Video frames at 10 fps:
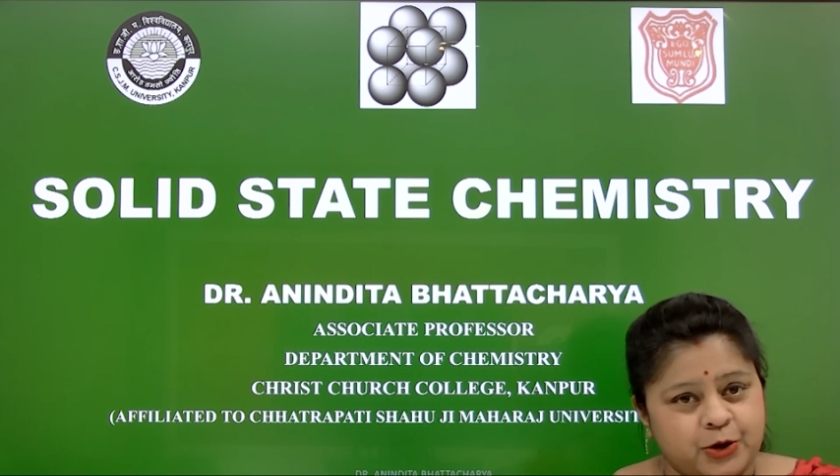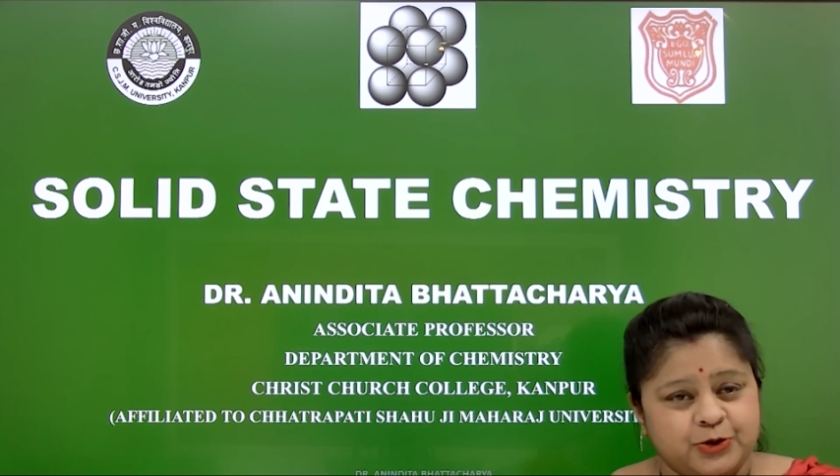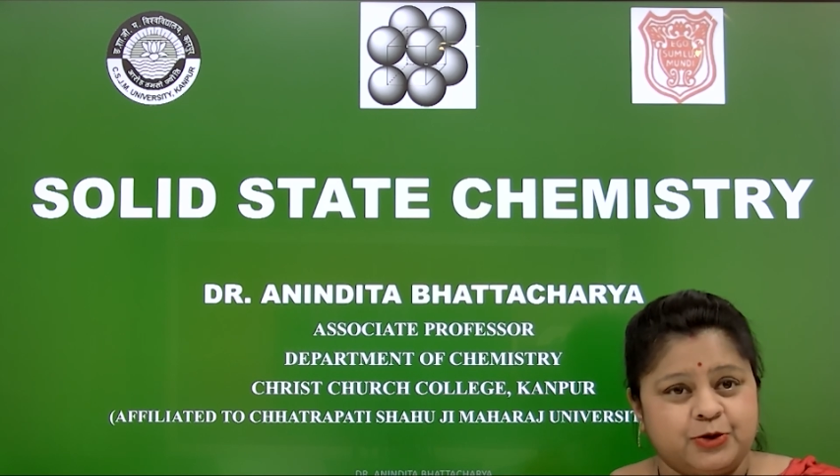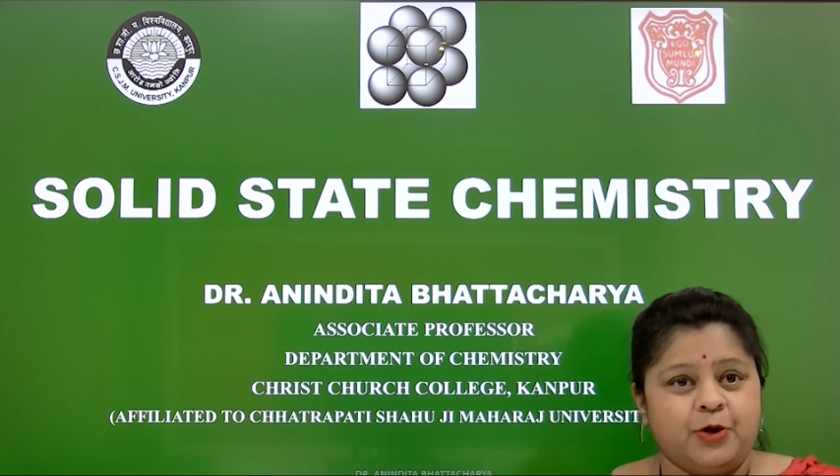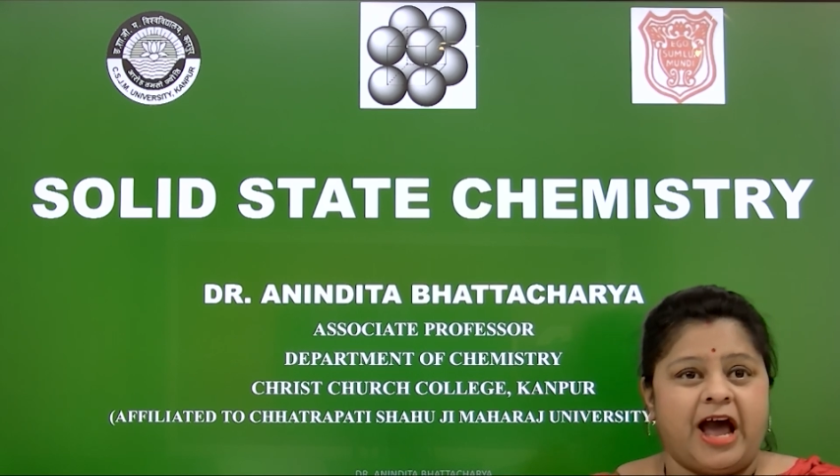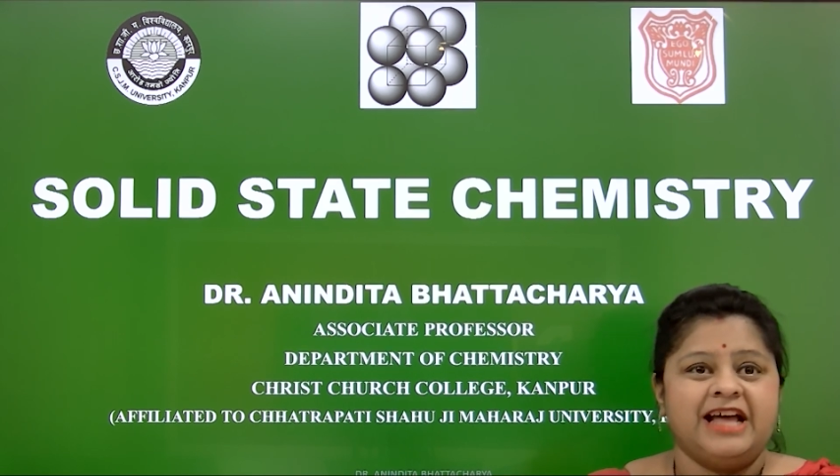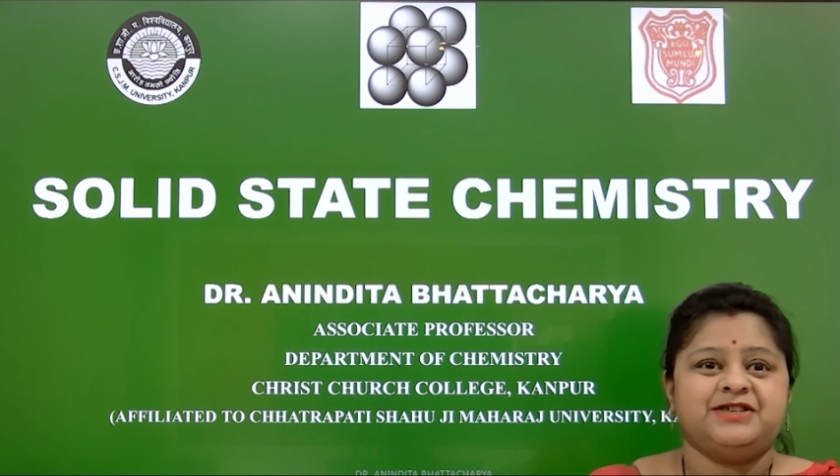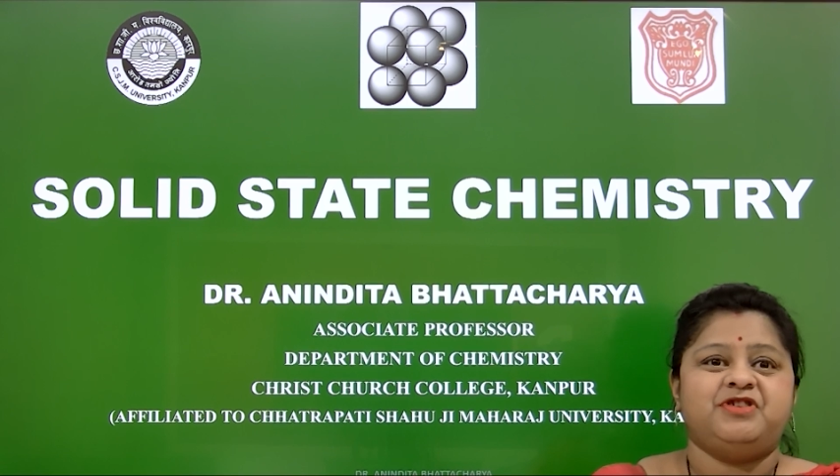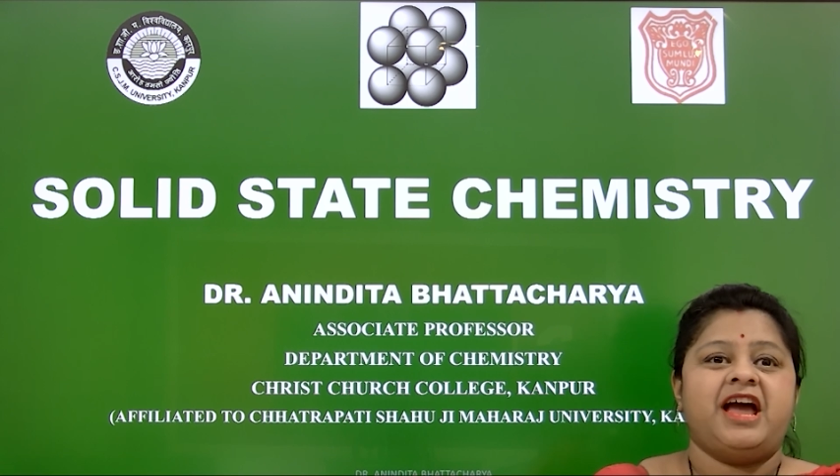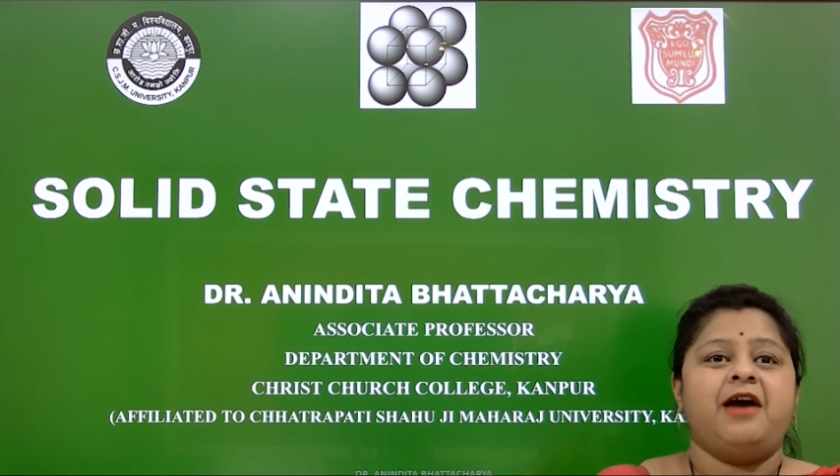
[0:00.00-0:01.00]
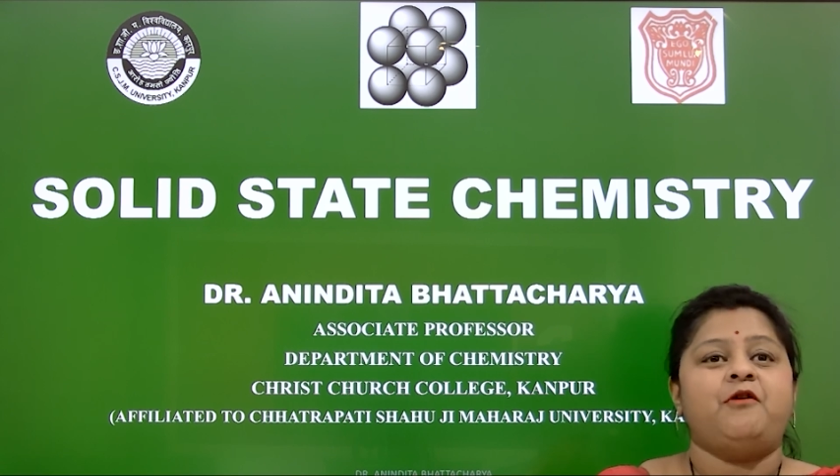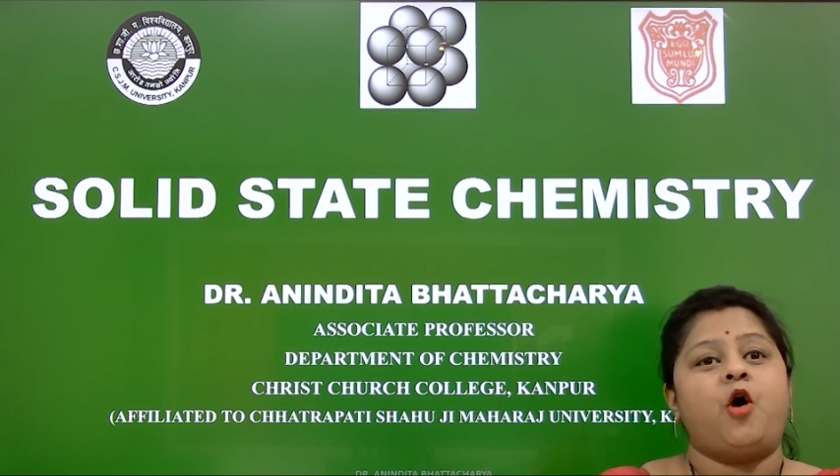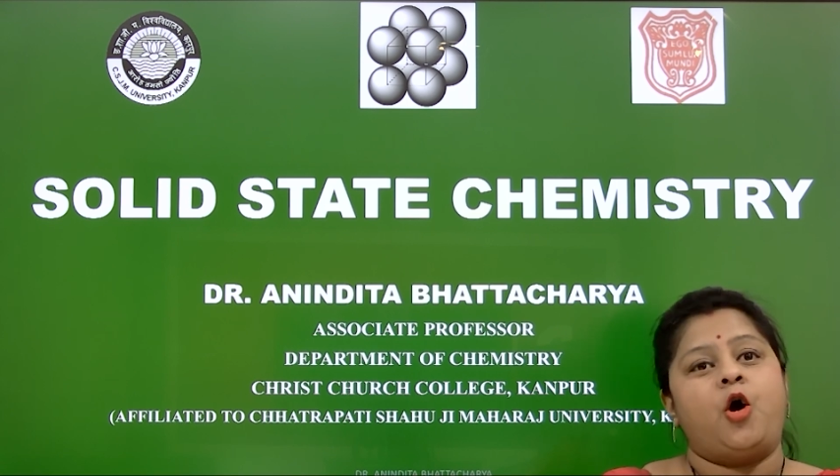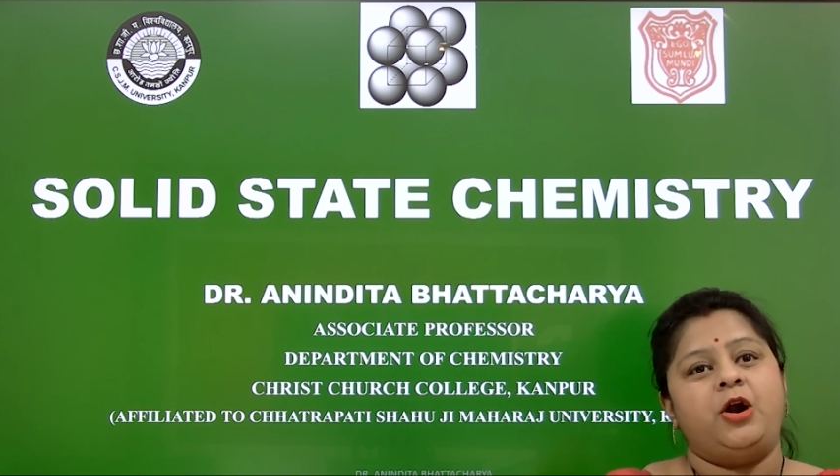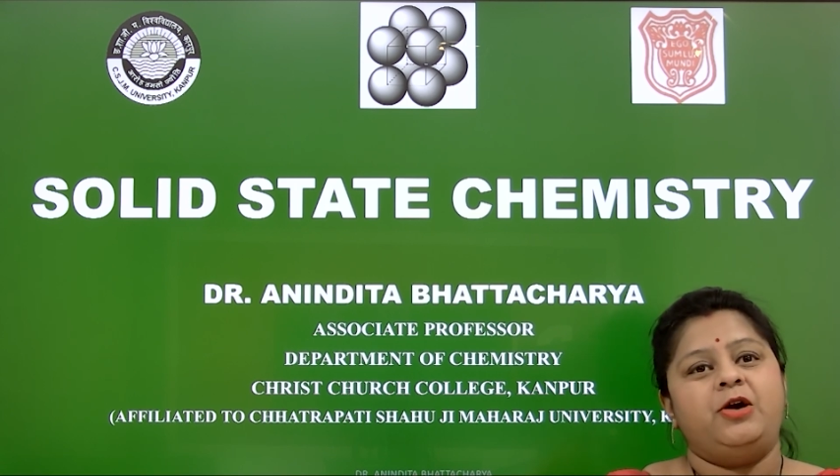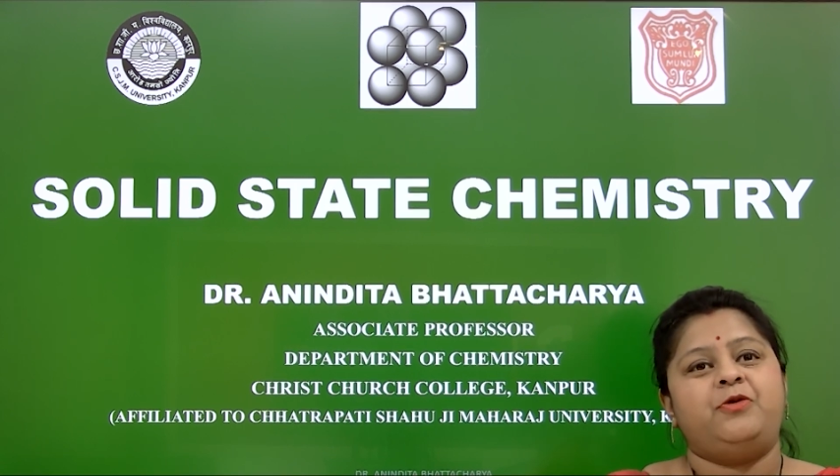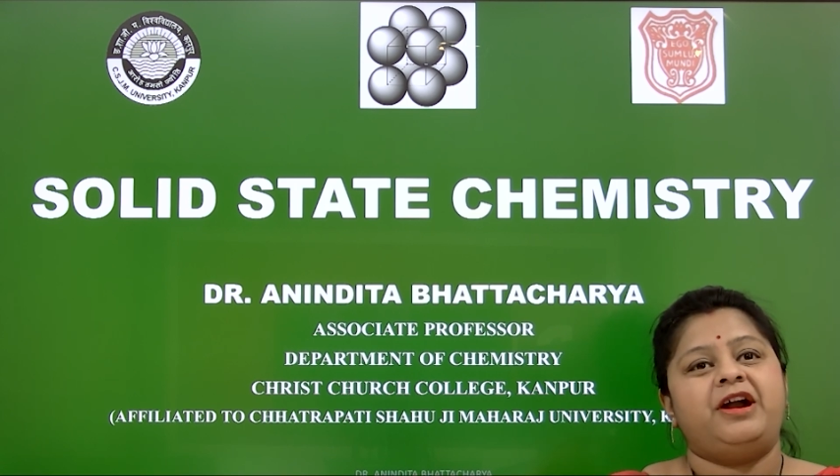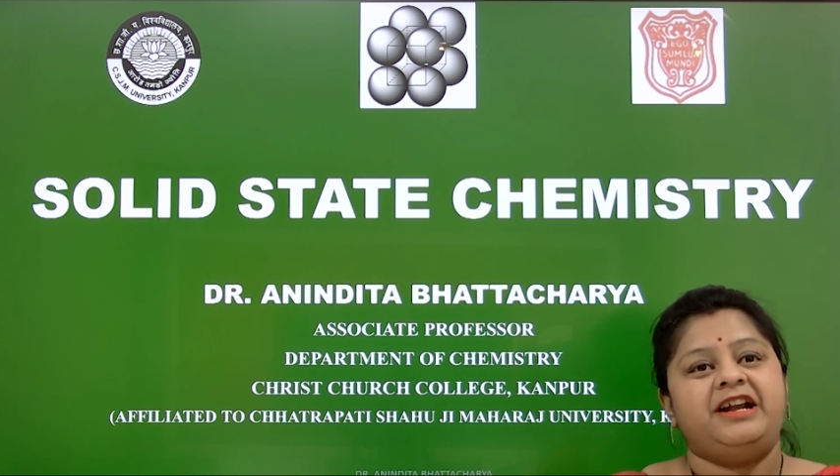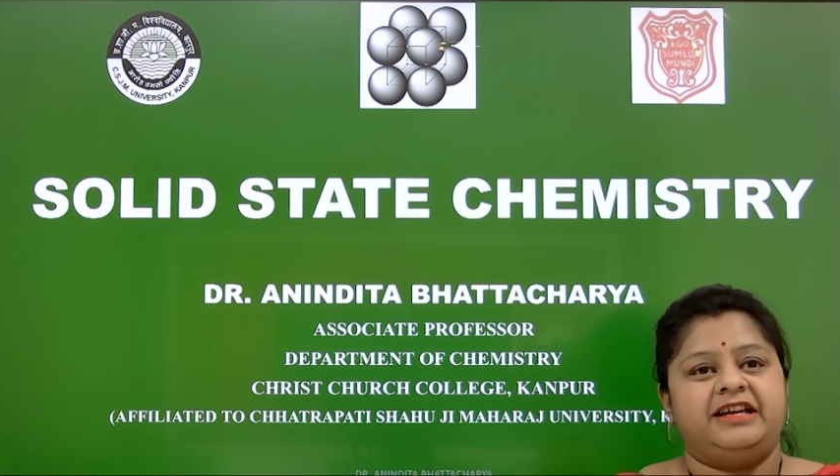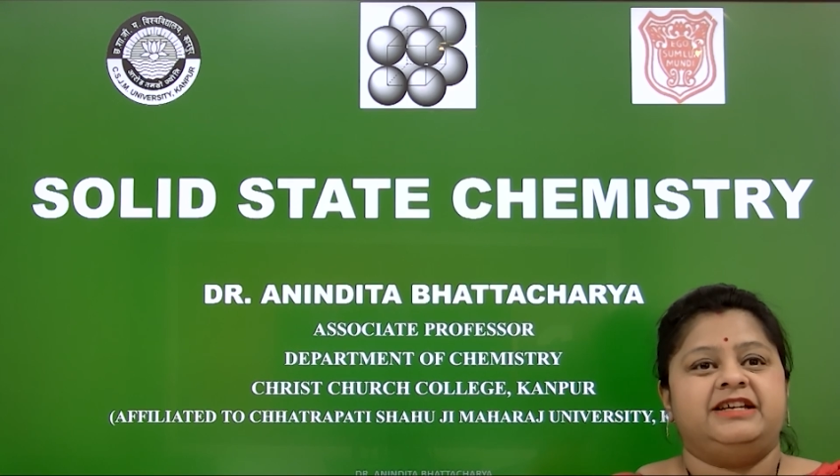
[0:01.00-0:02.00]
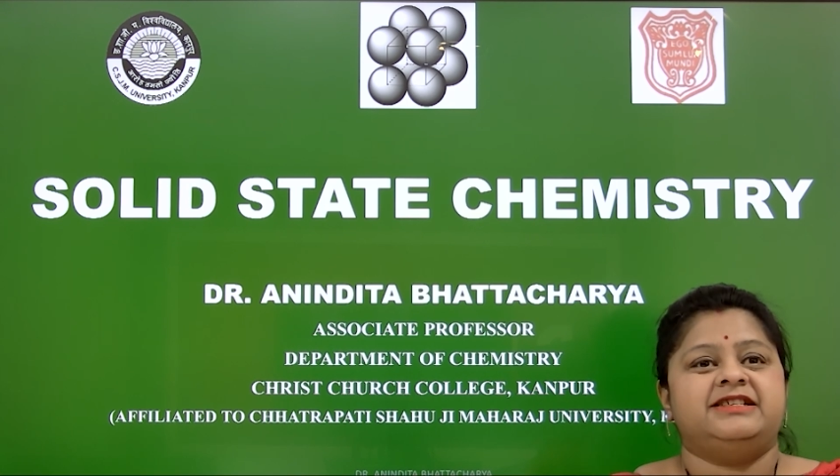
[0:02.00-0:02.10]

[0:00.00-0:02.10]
So, as we have already